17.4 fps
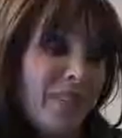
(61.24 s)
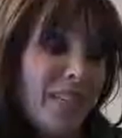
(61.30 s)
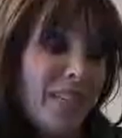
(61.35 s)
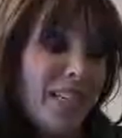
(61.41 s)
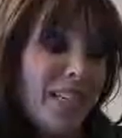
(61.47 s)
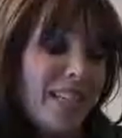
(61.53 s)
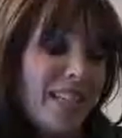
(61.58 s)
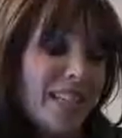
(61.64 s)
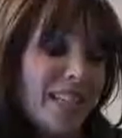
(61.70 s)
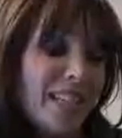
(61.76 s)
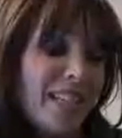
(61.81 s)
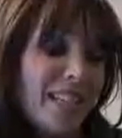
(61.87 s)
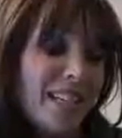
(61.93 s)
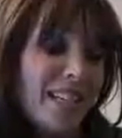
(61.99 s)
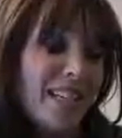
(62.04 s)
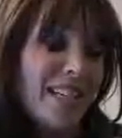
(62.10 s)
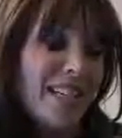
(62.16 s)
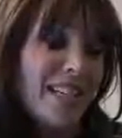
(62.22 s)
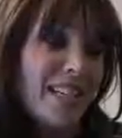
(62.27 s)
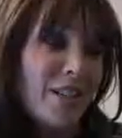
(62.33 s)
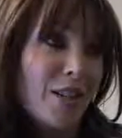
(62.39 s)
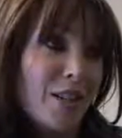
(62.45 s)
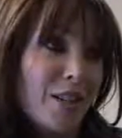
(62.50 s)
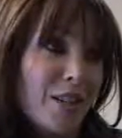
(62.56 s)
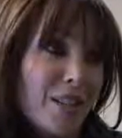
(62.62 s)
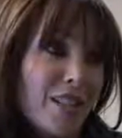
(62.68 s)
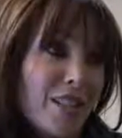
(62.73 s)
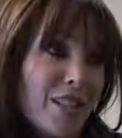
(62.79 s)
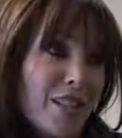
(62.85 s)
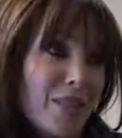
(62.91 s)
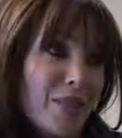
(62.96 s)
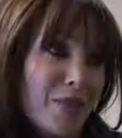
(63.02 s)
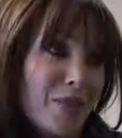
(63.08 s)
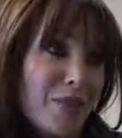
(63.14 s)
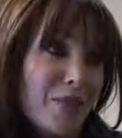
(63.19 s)
hmm she said, a sequin
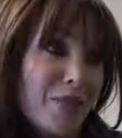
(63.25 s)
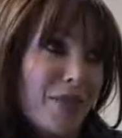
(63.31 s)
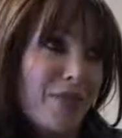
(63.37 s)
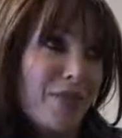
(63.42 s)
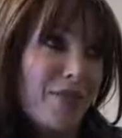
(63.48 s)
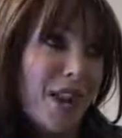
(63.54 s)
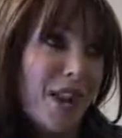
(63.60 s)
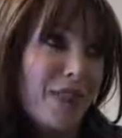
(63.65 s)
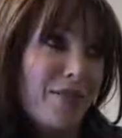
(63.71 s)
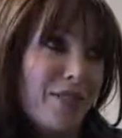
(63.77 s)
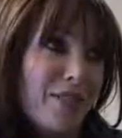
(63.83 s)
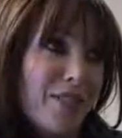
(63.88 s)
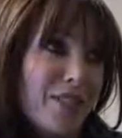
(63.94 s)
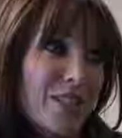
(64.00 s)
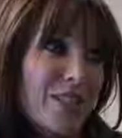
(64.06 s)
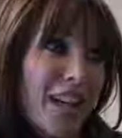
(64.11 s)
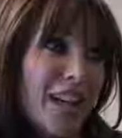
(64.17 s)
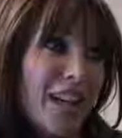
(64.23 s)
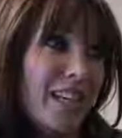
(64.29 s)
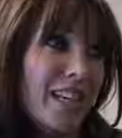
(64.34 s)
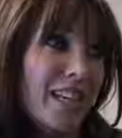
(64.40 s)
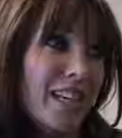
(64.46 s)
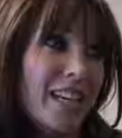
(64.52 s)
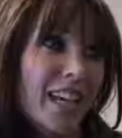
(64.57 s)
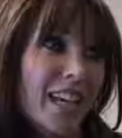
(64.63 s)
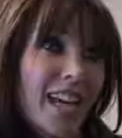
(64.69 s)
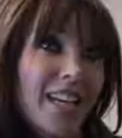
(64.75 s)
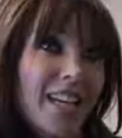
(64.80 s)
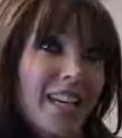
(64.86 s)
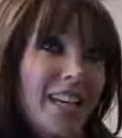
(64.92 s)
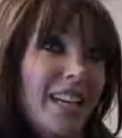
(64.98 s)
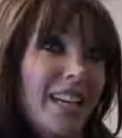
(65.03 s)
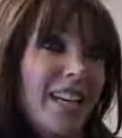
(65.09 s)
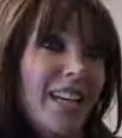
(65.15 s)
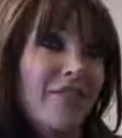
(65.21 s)
suit with a fake fur jacket.
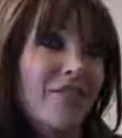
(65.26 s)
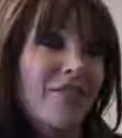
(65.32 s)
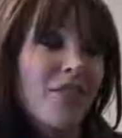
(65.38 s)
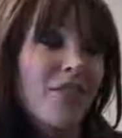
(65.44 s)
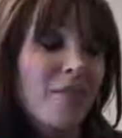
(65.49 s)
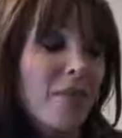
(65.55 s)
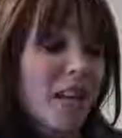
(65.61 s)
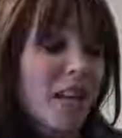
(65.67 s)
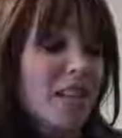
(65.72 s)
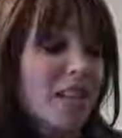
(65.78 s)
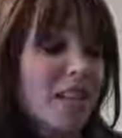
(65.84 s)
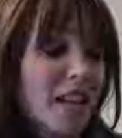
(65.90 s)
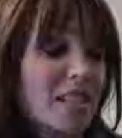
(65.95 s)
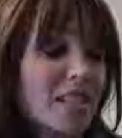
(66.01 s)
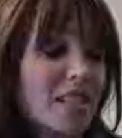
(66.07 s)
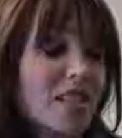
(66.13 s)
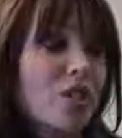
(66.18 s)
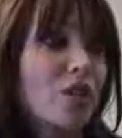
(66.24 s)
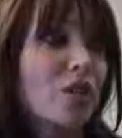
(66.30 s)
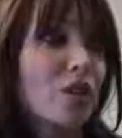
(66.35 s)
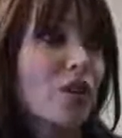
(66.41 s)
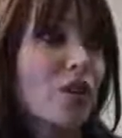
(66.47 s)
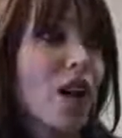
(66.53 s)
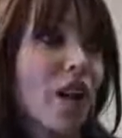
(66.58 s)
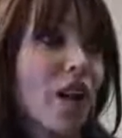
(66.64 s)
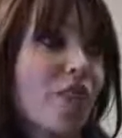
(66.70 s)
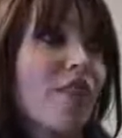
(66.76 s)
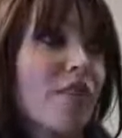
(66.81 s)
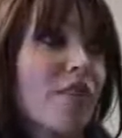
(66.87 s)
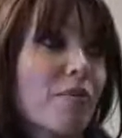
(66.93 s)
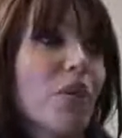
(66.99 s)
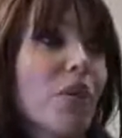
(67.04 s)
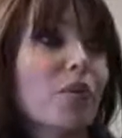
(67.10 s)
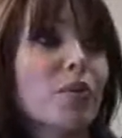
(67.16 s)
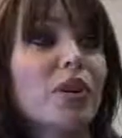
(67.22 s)
And for me, that's still like the
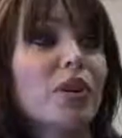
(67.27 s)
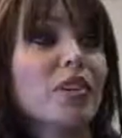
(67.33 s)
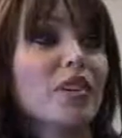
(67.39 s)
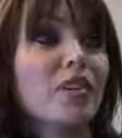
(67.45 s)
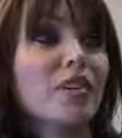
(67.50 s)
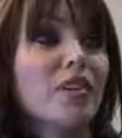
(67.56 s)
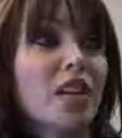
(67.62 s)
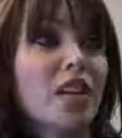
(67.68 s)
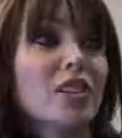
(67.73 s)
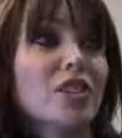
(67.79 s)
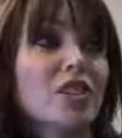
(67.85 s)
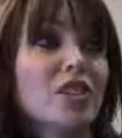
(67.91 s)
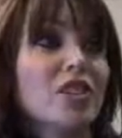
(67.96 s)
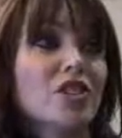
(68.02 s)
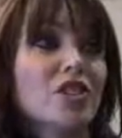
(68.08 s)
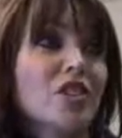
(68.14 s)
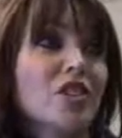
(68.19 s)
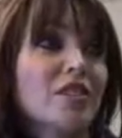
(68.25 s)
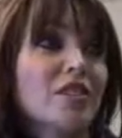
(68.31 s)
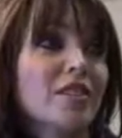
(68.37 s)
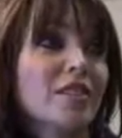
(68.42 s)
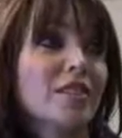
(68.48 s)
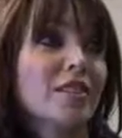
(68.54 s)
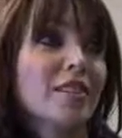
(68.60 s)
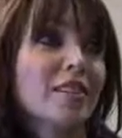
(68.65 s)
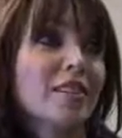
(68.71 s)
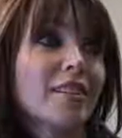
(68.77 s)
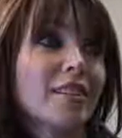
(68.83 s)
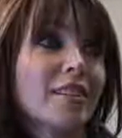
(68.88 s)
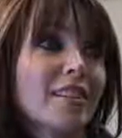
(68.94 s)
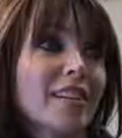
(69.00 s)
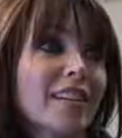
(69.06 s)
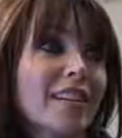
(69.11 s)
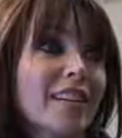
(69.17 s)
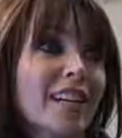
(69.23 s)
moment of last year's show.
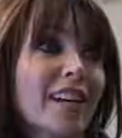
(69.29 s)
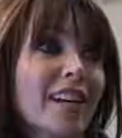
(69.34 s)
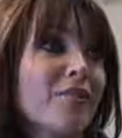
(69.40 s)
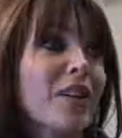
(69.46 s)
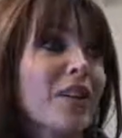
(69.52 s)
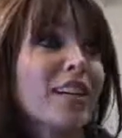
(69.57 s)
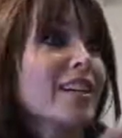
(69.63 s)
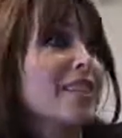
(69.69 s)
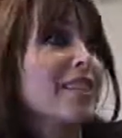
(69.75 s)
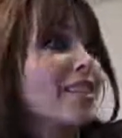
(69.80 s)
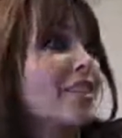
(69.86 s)
And when he